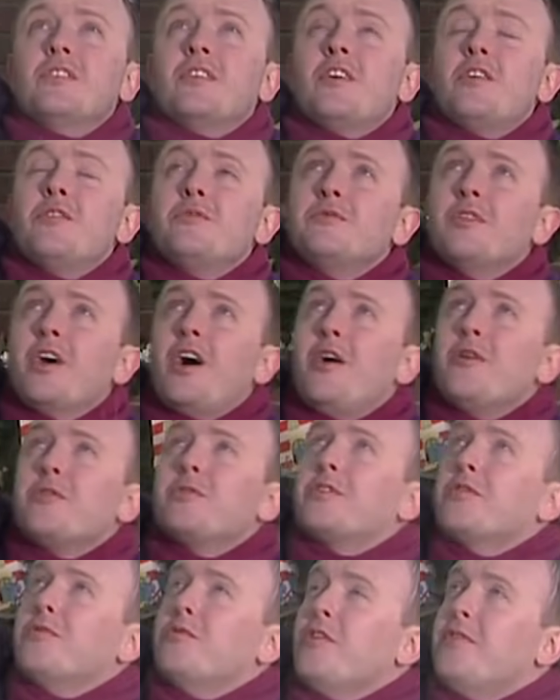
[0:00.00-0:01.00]
oh no,
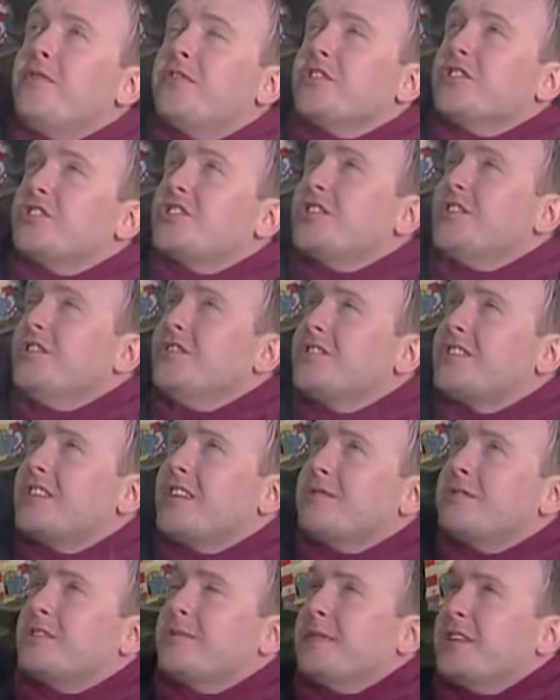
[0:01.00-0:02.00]
the roof of the stall
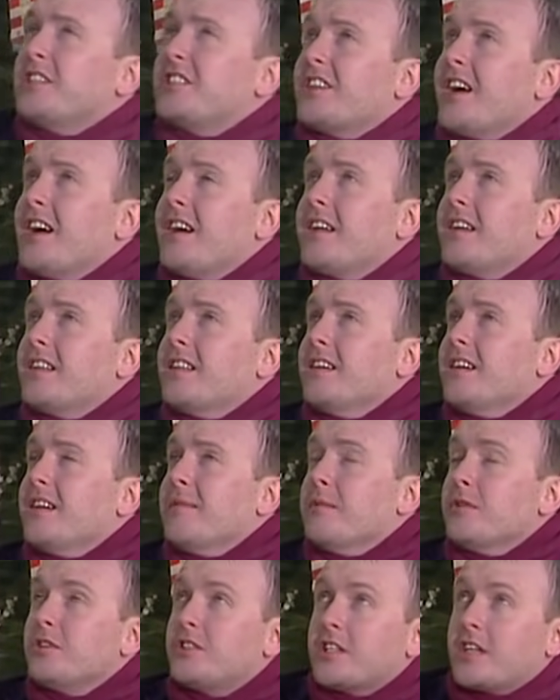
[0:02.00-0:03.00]
seems to be sagging. It
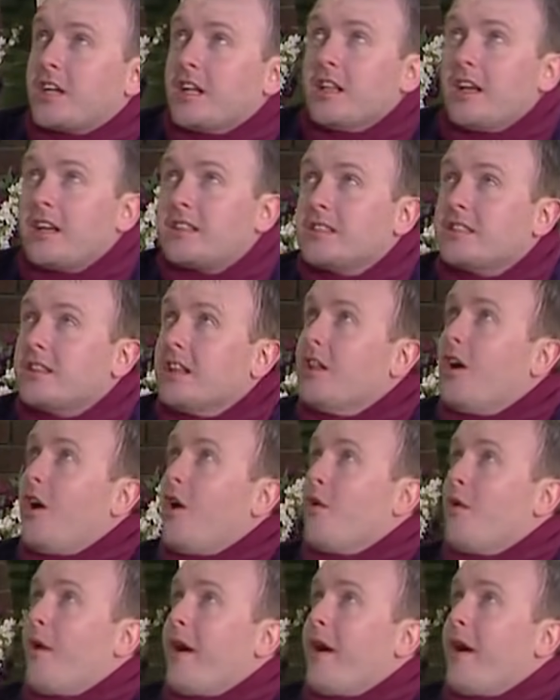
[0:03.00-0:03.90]
must have collected a lot of